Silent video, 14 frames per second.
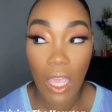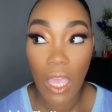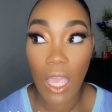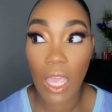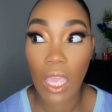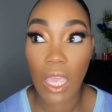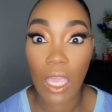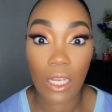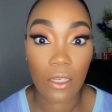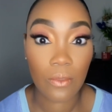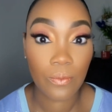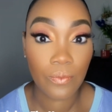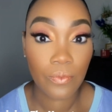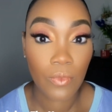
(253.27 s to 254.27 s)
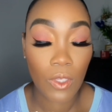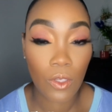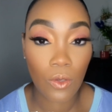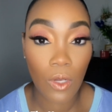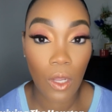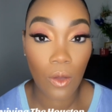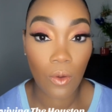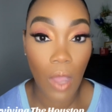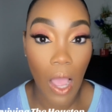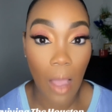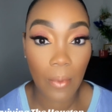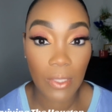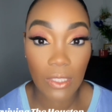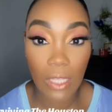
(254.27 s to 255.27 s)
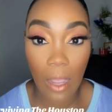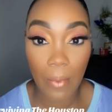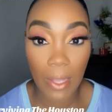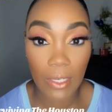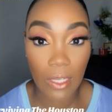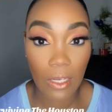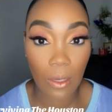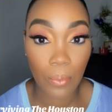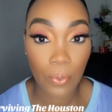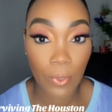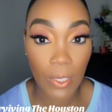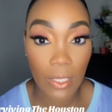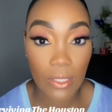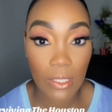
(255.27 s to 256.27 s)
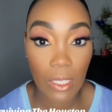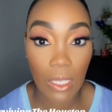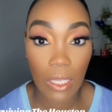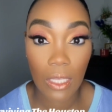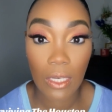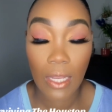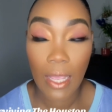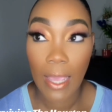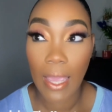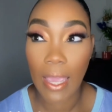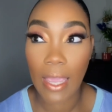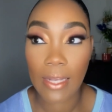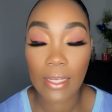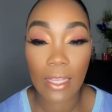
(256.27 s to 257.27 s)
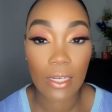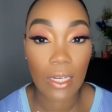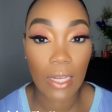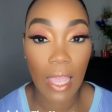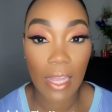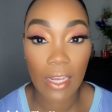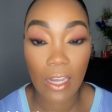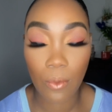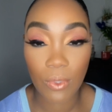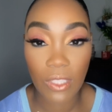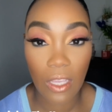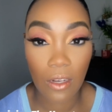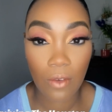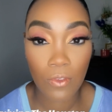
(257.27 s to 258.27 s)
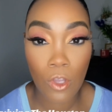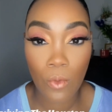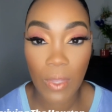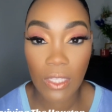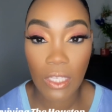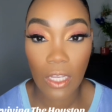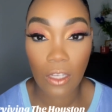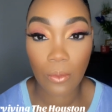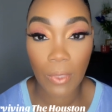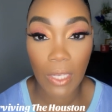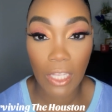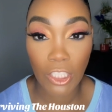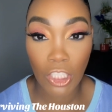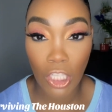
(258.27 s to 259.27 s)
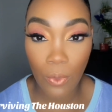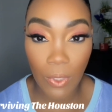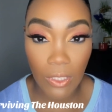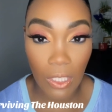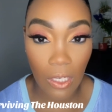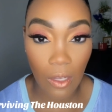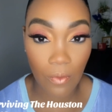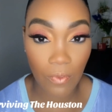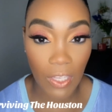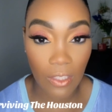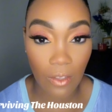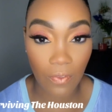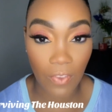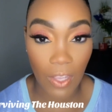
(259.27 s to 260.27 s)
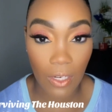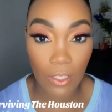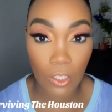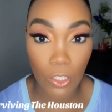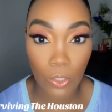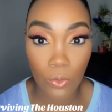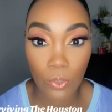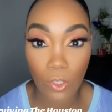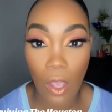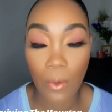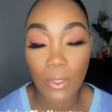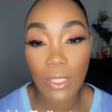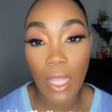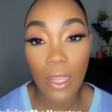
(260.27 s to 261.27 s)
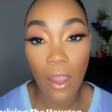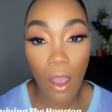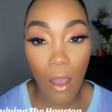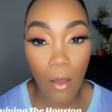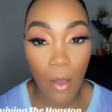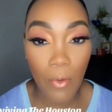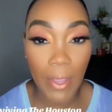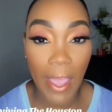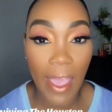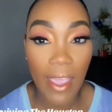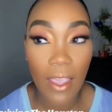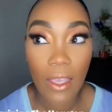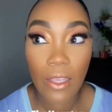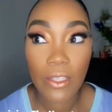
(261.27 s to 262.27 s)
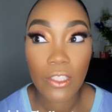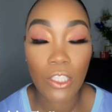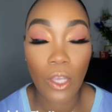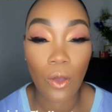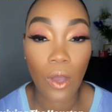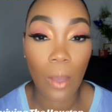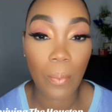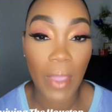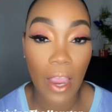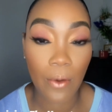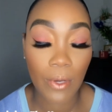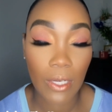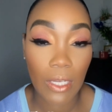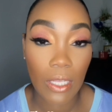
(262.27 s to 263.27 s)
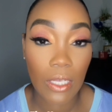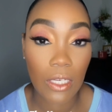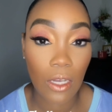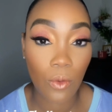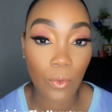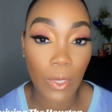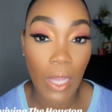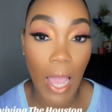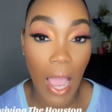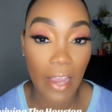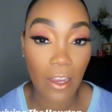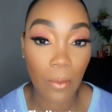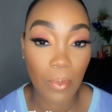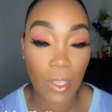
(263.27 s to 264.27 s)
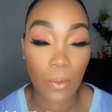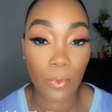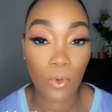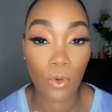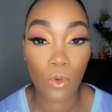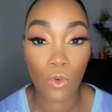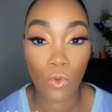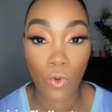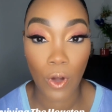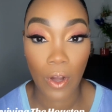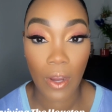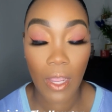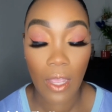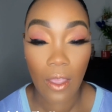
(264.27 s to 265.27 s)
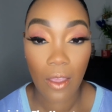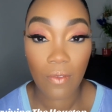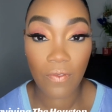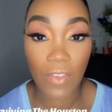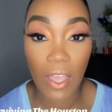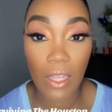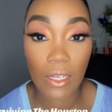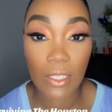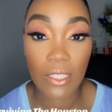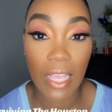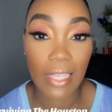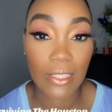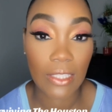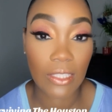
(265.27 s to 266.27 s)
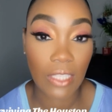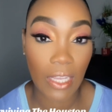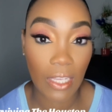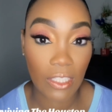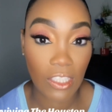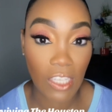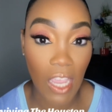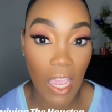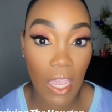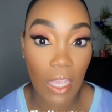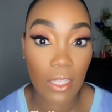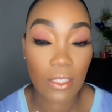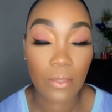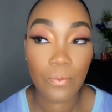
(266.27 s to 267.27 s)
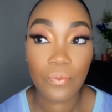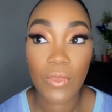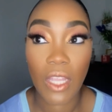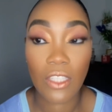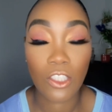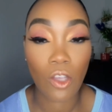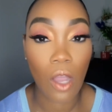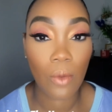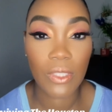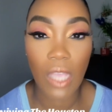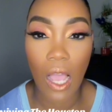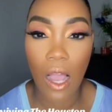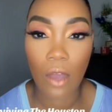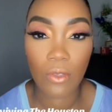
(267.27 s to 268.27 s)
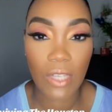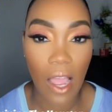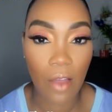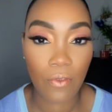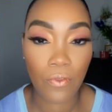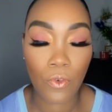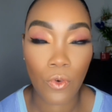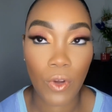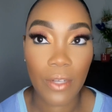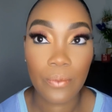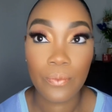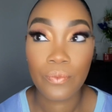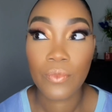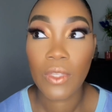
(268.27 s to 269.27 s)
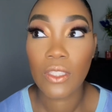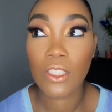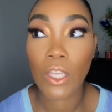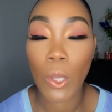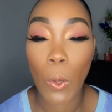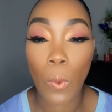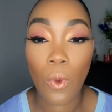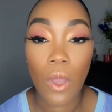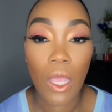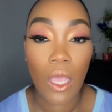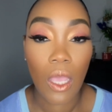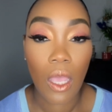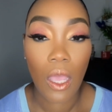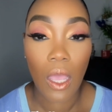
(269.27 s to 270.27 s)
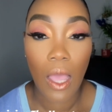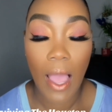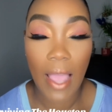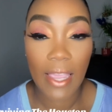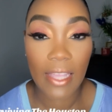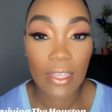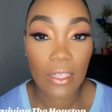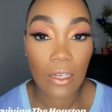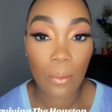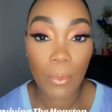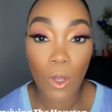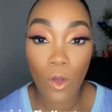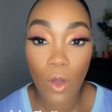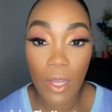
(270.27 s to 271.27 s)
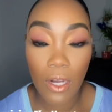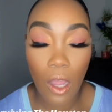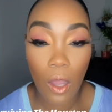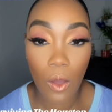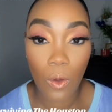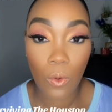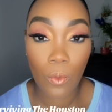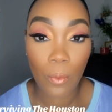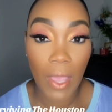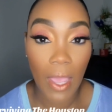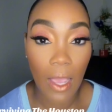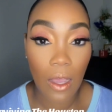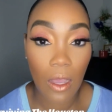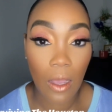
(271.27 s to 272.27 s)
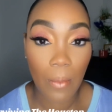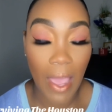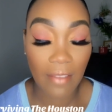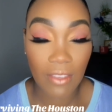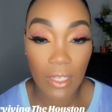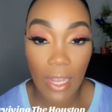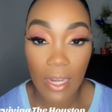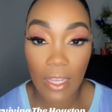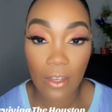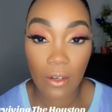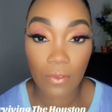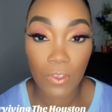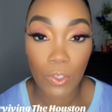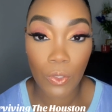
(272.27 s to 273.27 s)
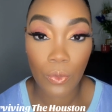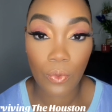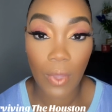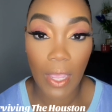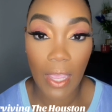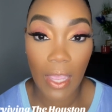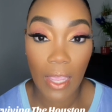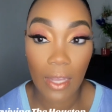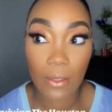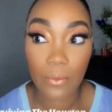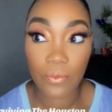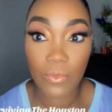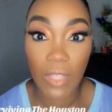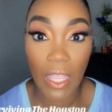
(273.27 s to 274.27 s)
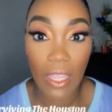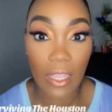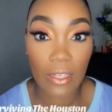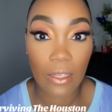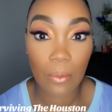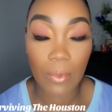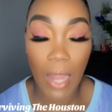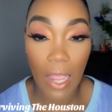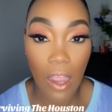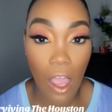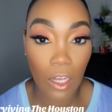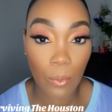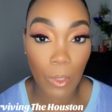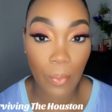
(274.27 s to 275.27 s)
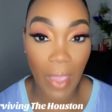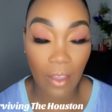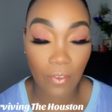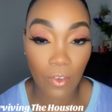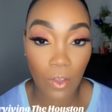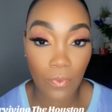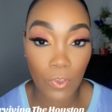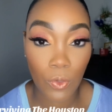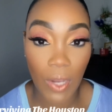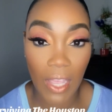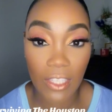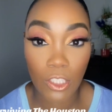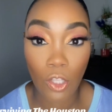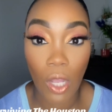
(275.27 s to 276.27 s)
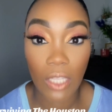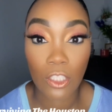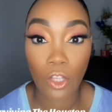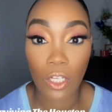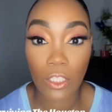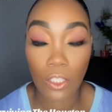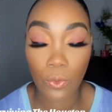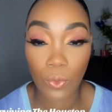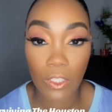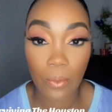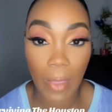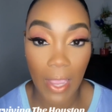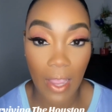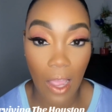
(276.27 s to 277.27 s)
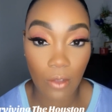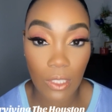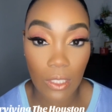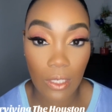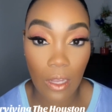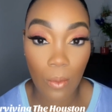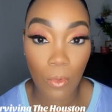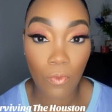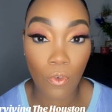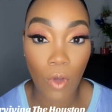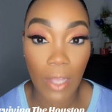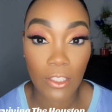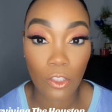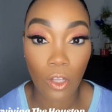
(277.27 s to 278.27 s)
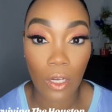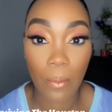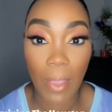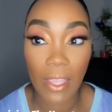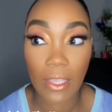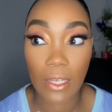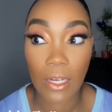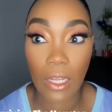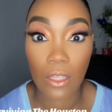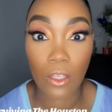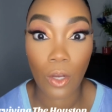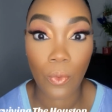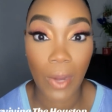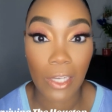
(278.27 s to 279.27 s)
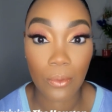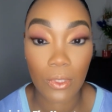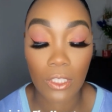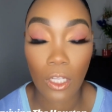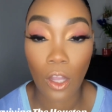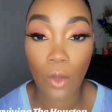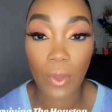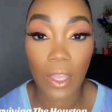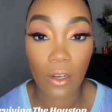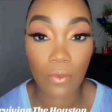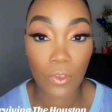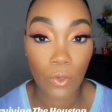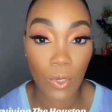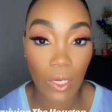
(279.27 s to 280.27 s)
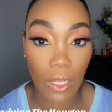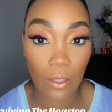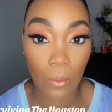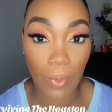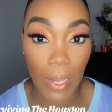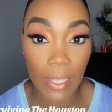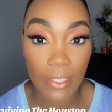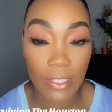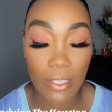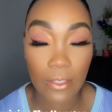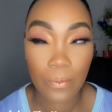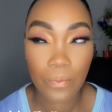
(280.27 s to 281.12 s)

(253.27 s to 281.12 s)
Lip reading: and, how much time I did in prison. And then the lady that was interviewing me tells me that she was a convicted felon too. So I was like, oh, okay. So apparently Goodwill hired people who were felons as a second chance. And so I was all down for it. So I ended up going home after that interview, and they end up not calling me back for a few days. So I started to reach back out to them before I started making other arrangements to go interview at other places.